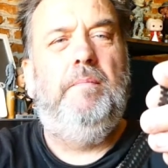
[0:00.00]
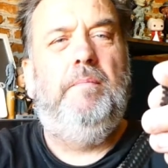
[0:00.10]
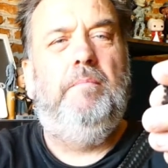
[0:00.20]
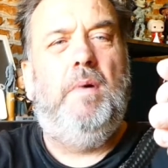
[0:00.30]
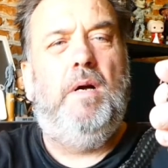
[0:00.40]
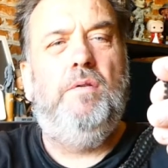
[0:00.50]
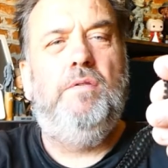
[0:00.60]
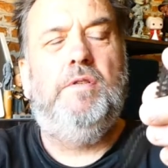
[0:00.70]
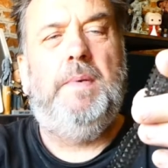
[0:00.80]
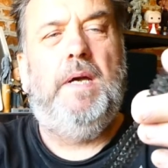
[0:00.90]

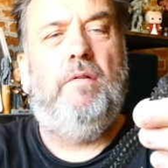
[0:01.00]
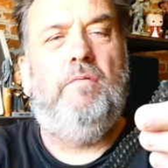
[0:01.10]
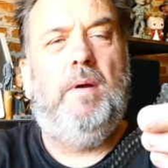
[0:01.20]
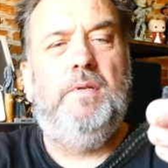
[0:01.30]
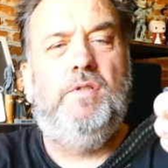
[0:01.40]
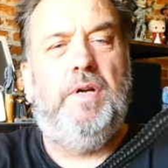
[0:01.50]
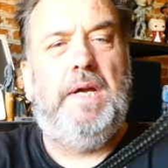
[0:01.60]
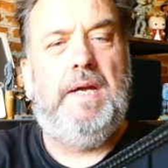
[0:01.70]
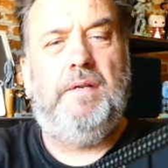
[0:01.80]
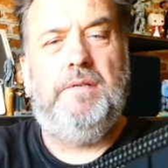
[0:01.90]
moans about rubber
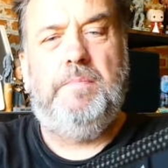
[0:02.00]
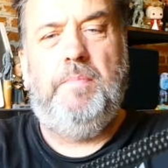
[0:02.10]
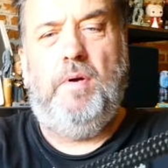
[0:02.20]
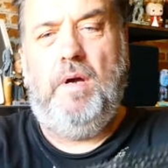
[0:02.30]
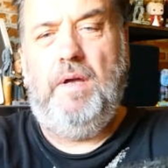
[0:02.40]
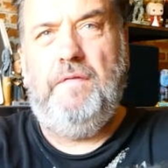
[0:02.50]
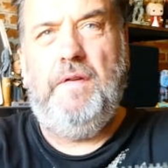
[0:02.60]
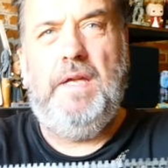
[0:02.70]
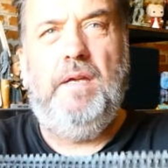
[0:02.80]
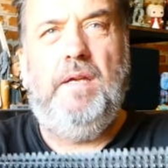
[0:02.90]
tracks, but I
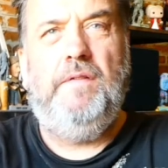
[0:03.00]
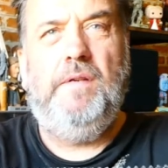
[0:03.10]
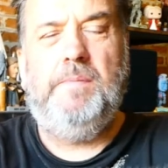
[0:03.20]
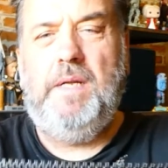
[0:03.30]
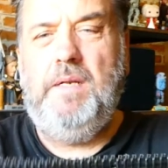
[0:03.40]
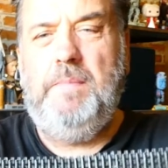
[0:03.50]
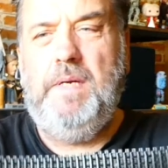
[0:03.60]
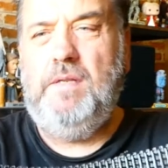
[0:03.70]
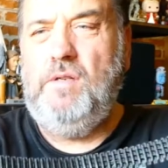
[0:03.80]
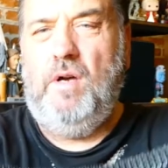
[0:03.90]
think if you spend a bit
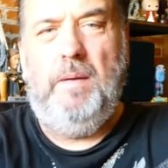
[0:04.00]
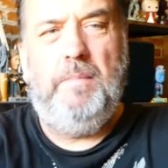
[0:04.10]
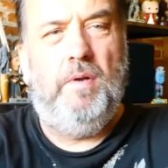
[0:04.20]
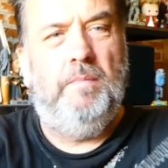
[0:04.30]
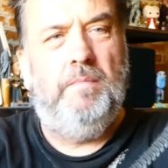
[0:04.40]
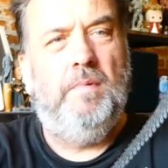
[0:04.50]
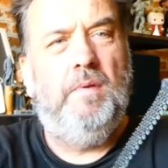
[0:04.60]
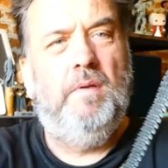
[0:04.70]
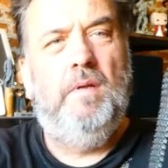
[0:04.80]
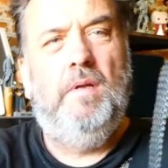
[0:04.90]
of time on them
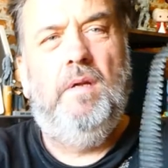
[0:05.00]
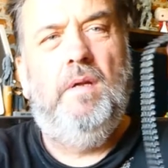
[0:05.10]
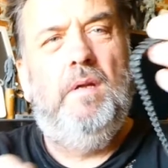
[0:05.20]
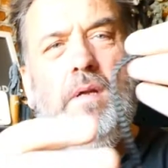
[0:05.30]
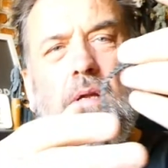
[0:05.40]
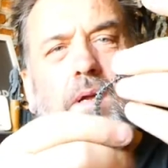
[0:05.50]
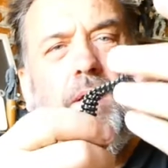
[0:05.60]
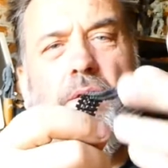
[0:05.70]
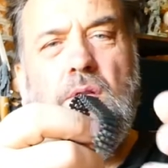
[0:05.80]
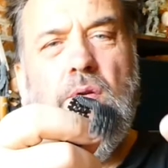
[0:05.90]

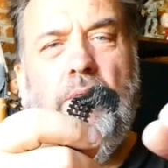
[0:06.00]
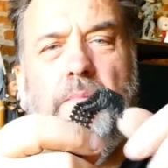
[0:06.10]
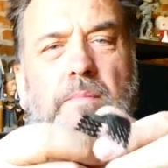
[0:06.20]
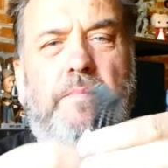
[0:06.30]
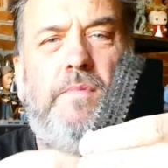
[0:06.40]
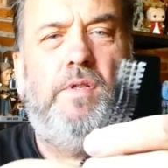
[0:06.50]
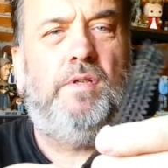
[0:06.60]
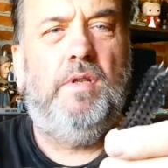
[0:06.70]
and do them just